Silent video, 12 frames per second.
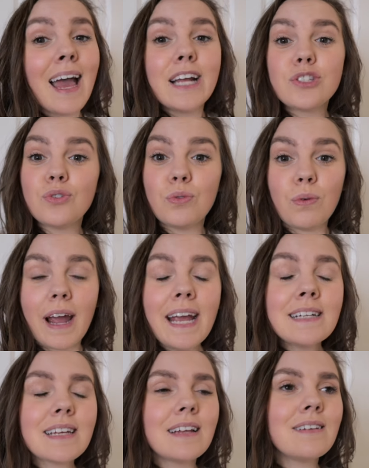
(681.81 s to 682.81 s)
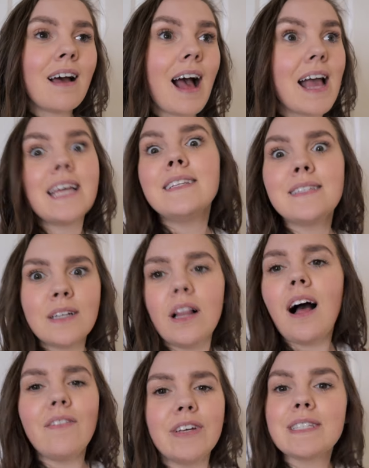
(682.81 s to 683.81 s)
it's great. And I can still
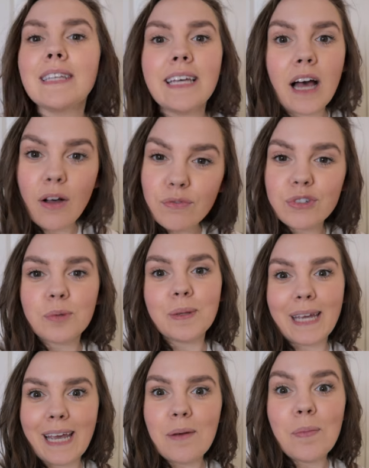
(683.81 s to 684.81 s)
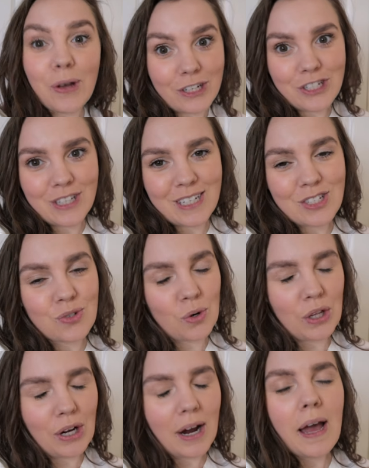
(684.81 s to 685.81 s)
obviously comfortably push this
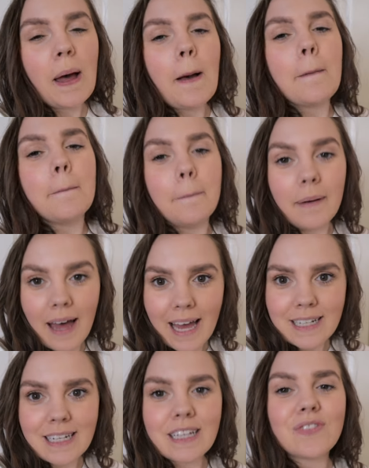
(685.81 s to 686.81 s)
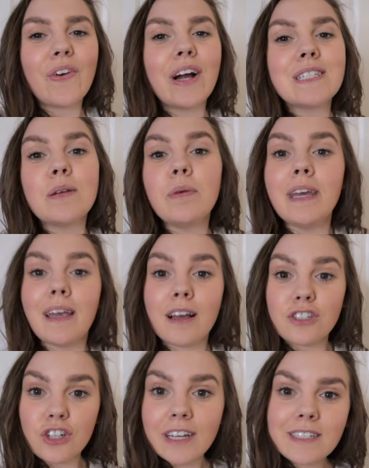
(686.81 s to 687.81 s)
stroller. But as far as it being
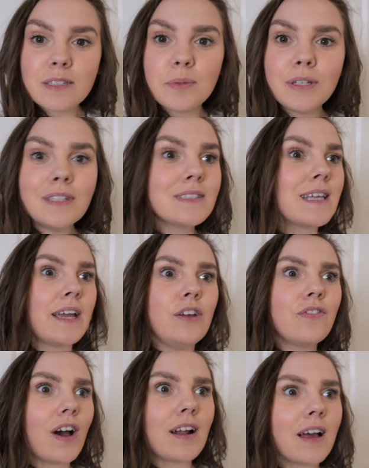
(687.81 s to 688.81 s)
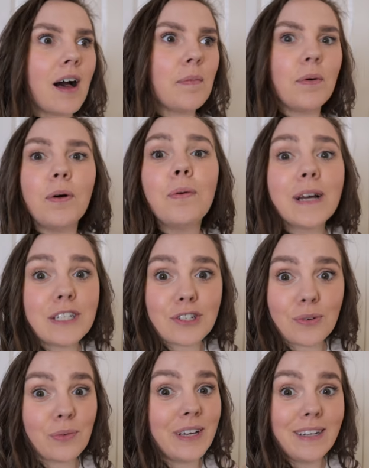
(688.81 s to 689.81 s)
adjustable, say you've got a couple,
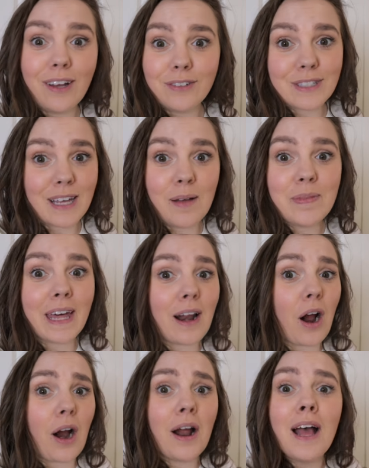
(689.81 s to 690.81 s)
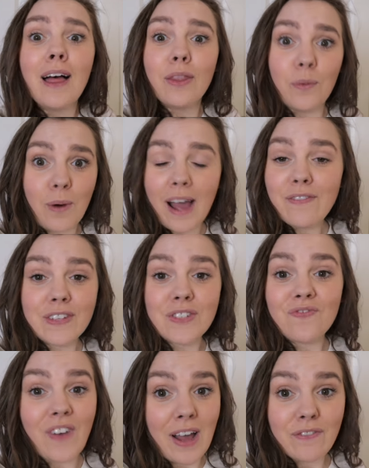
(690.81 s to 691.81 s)
which we know some that are the wife is
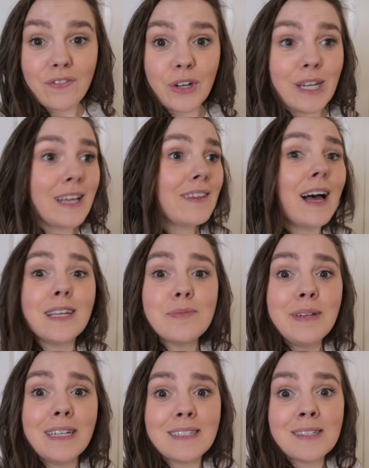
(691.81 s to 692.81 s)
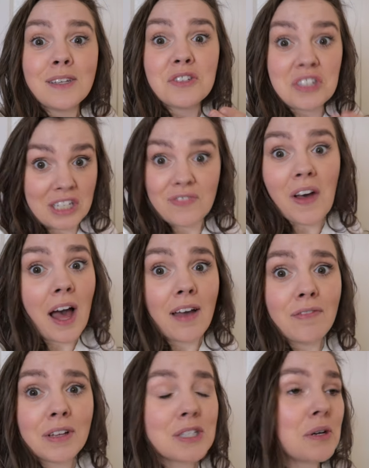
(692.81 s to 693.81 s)
five foot and the husband is six
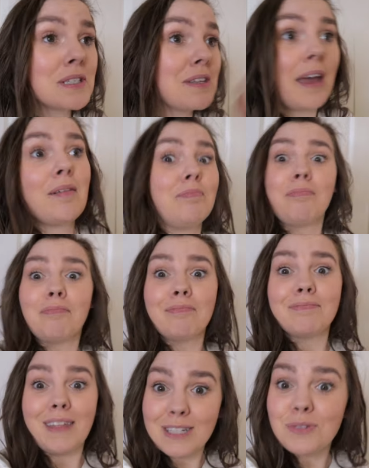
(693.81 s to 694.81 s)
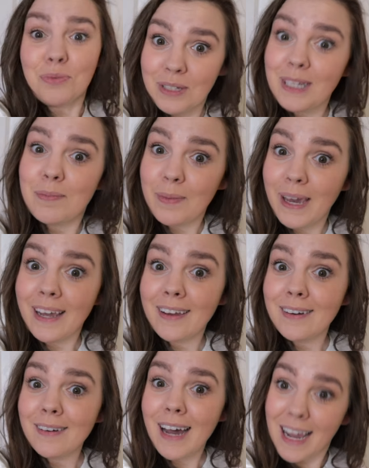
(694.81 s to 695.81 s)
five. And so it's like, that's a really
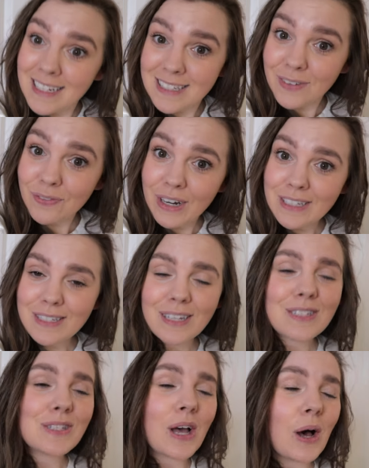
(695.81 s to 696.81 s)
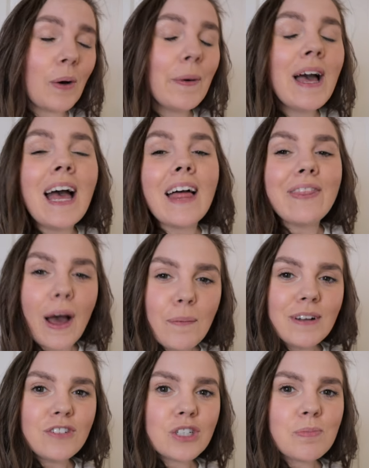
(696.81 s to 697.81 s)
big height difference. And so that
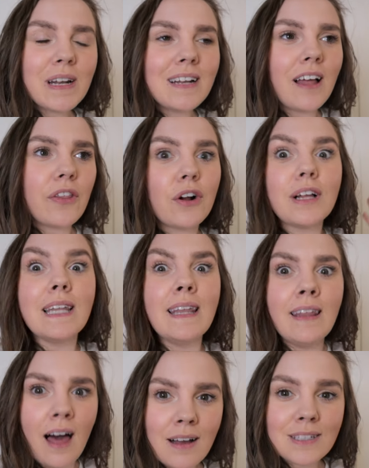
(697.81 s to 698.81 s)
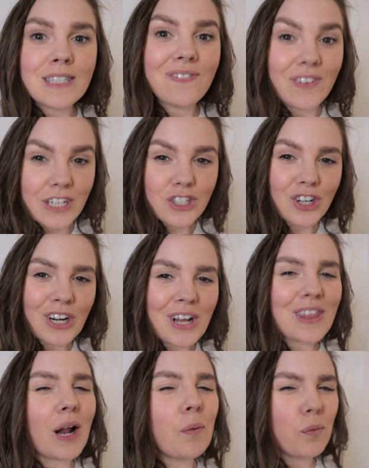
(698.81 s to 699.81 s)
would have just been another luxe feature
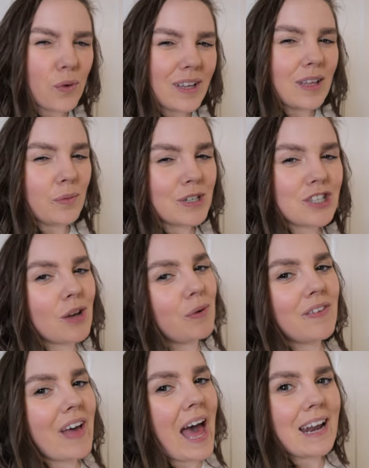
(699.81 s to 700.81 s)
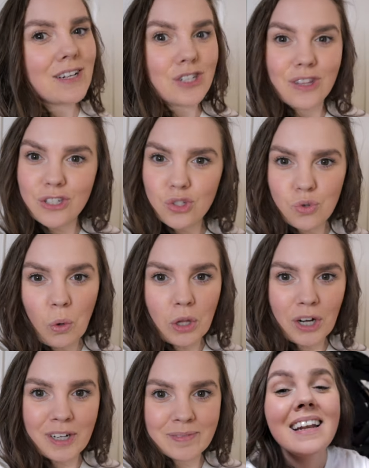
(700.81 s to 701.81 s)
that I really wish they would have added to the
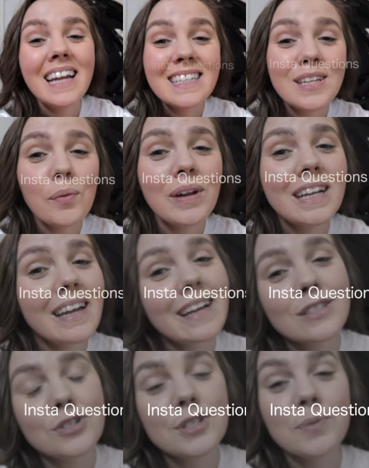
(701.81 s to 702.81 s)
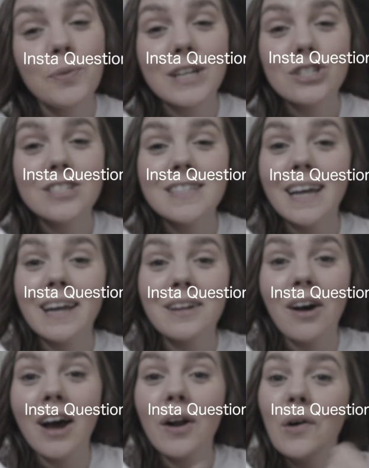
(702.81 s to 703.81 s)
stroller. Next, I wanted to answer some questions that I
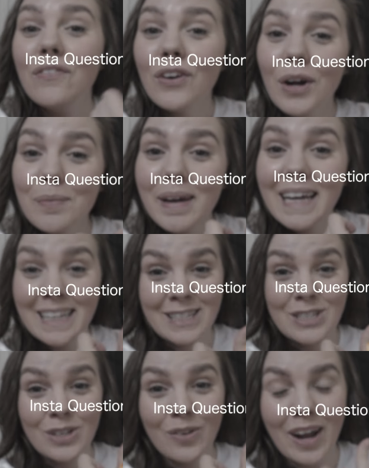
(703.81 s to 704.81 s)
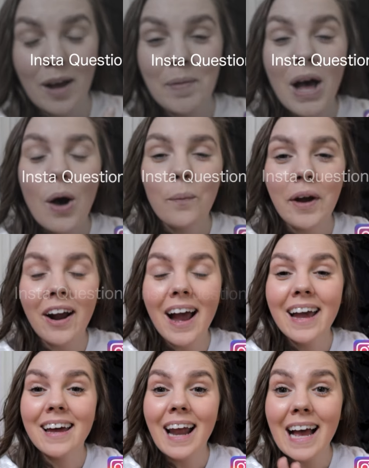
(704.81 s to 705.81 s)
got over on my Instagram where
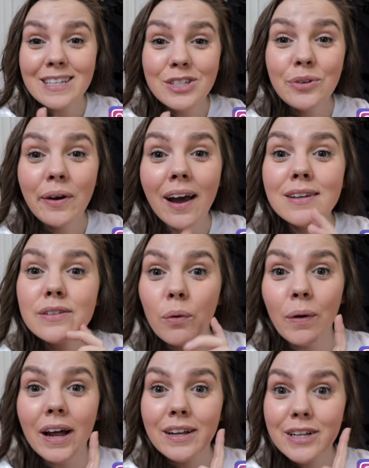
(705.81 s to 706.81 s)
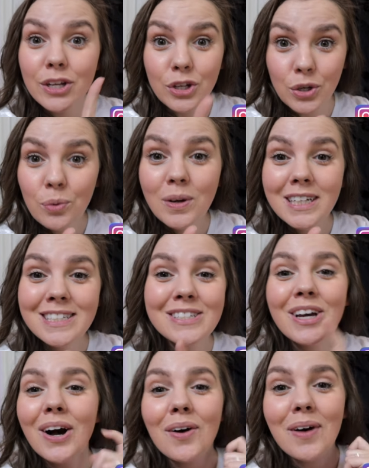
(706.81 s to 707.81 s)
I had asked you guys what you wanted to
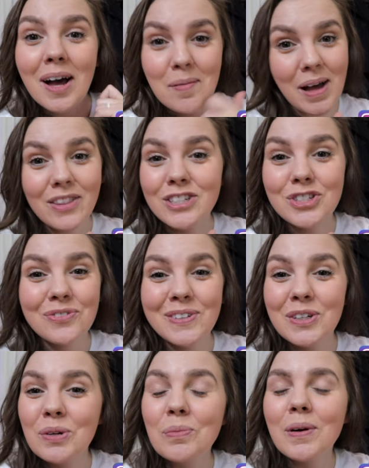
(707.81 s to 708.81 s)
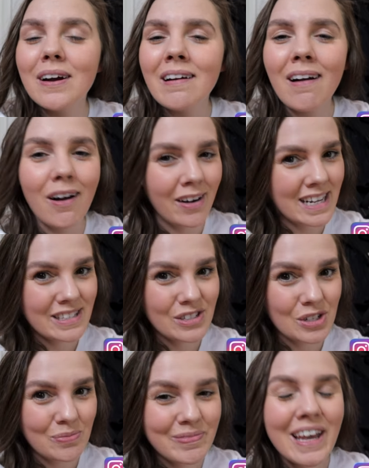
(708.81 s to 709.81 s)
know about the Joovy Kooper
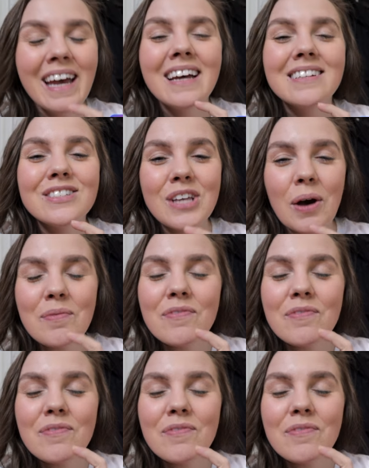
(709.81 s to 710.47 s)
RS2. So